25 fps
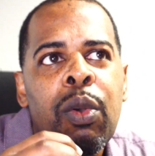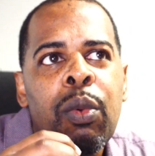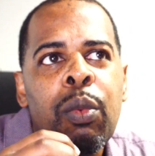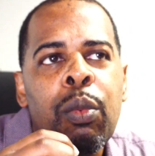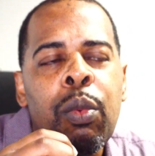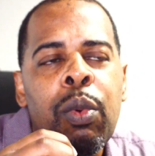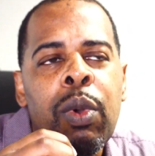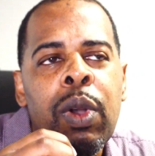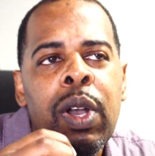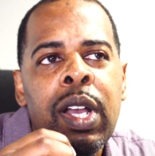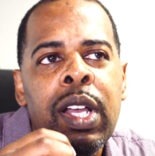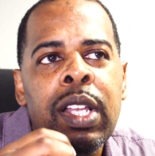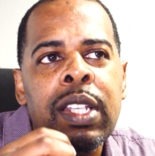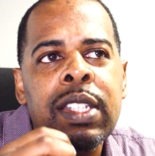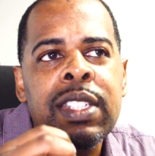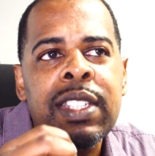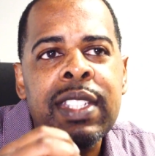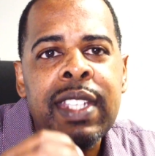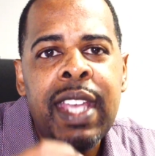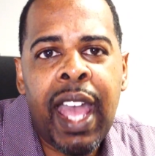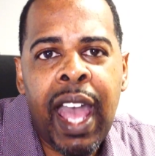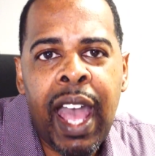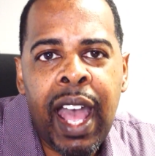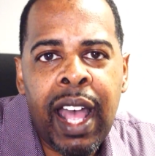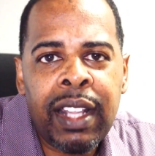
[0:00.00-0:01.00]
what
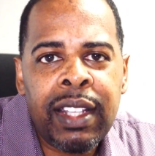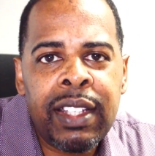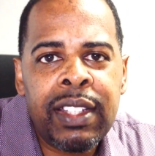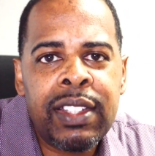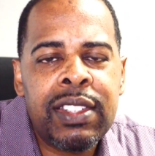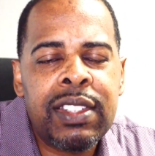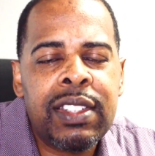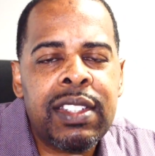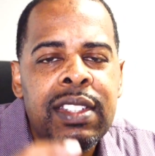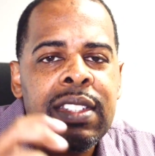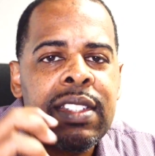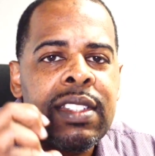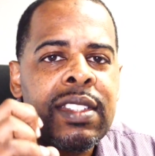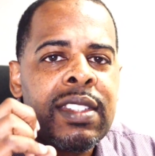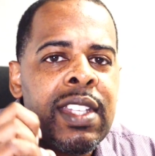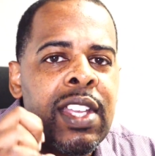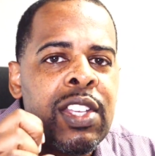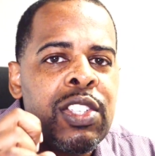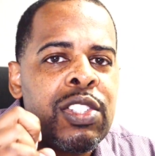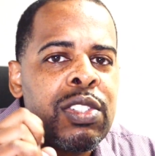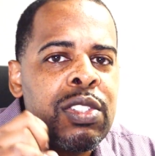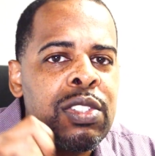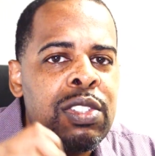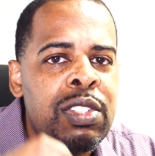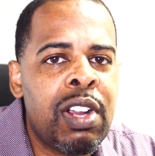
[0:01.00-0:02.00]
challenges
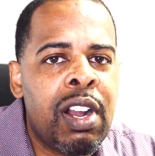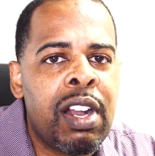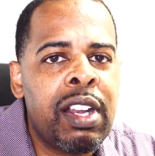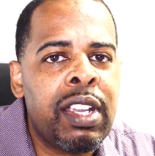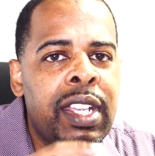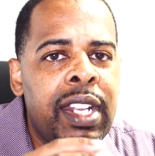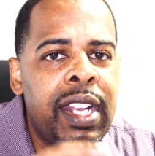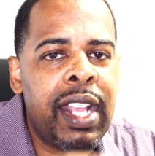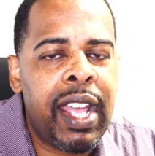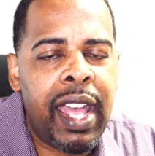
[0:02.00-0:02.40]
that your target